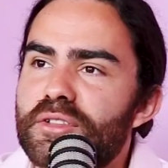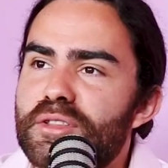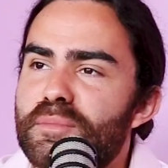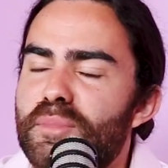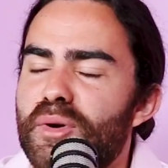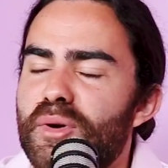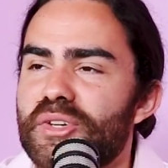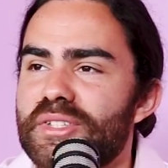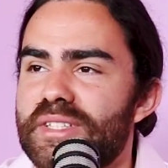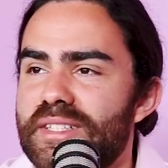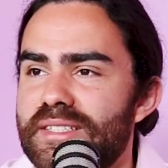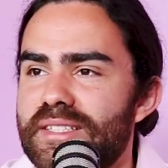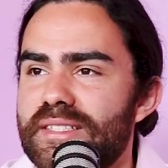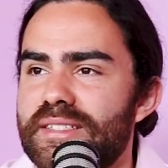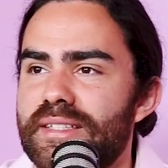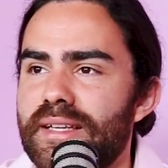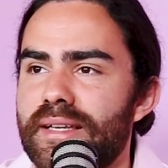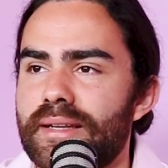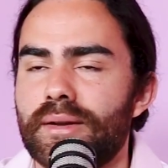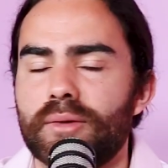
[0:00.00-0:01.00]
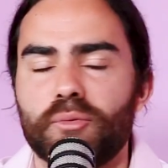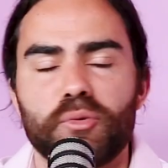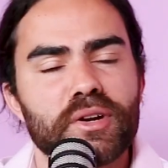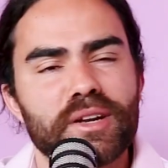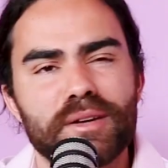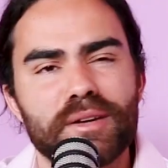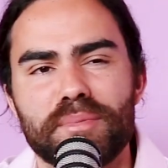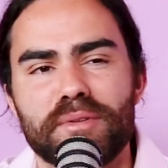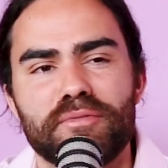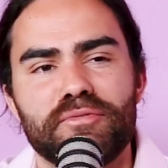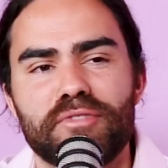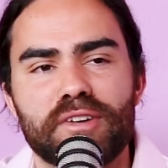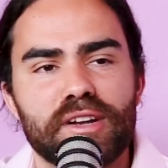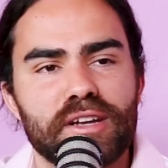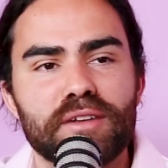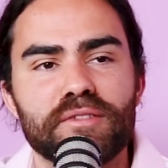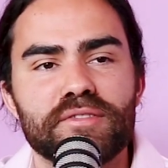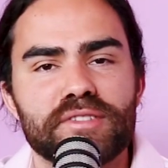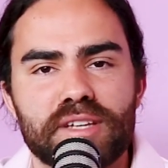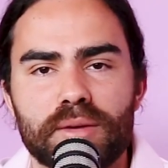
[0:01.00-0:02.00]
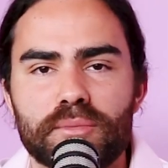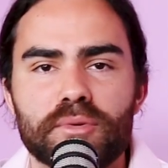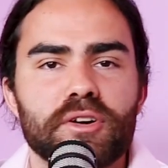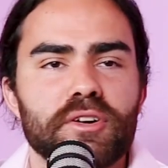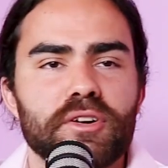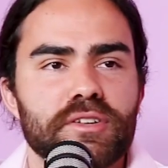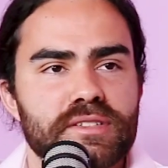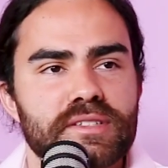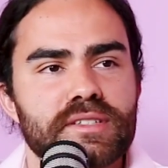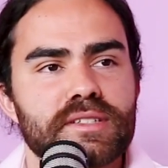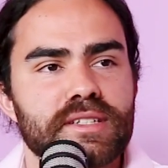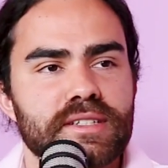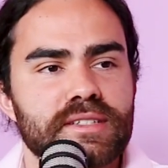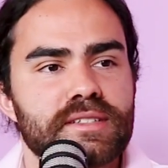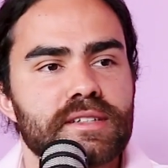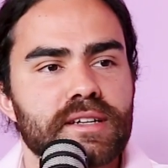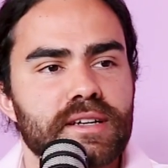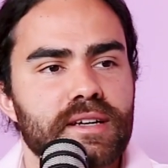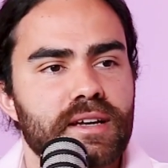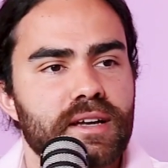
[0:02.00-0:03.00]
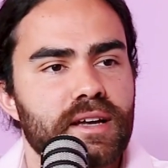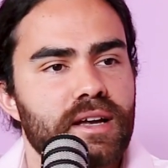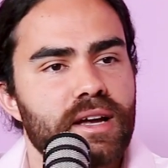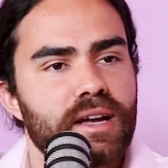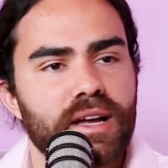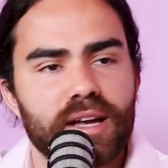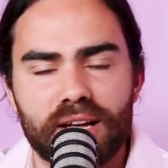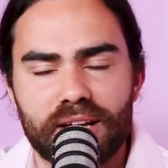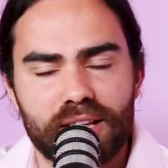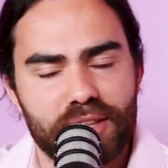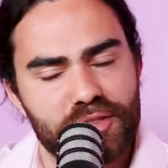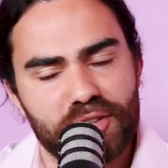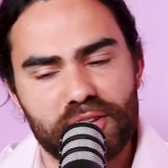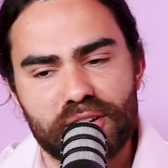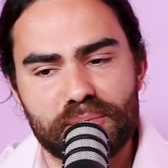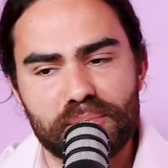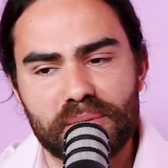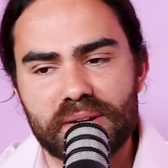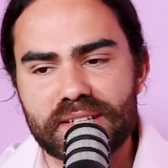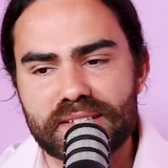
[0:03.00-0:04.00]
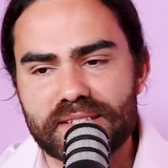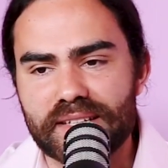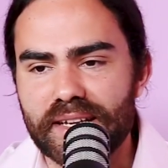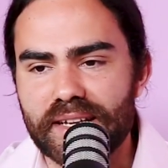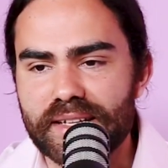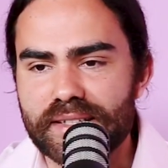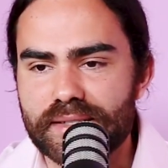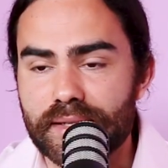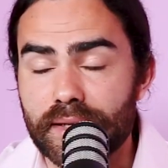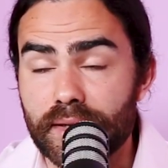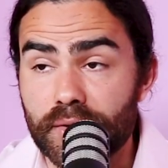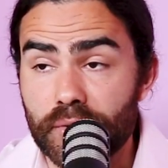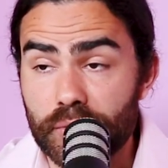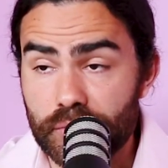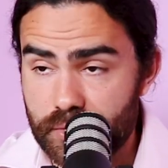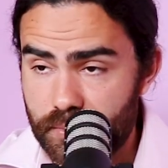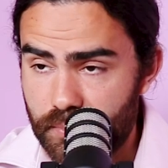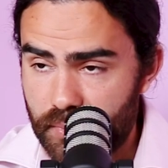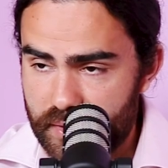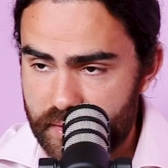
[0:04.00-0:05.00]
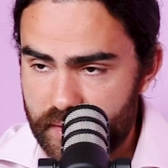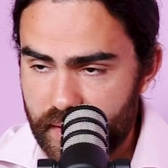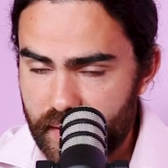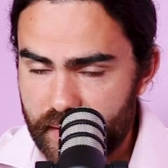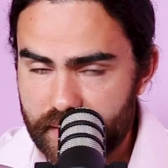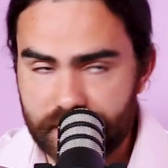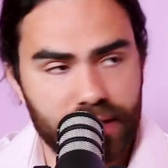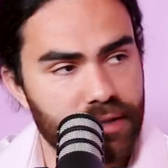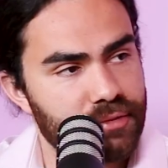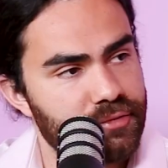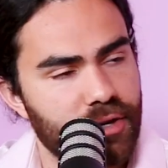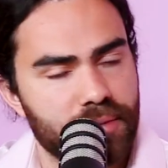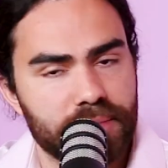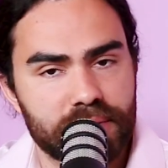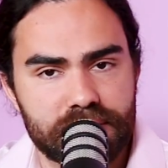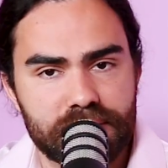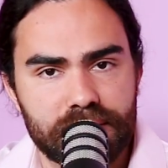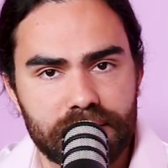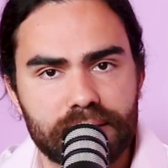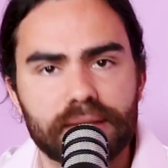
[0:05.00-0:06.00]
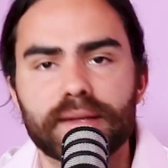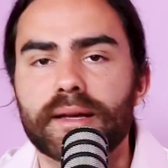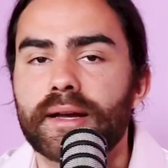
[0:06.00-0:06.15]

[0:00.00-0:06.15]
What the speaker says: on the boat and she said, wouldn't it be funny if someone got seasick? 30 minutes later, who's projectile vomiting?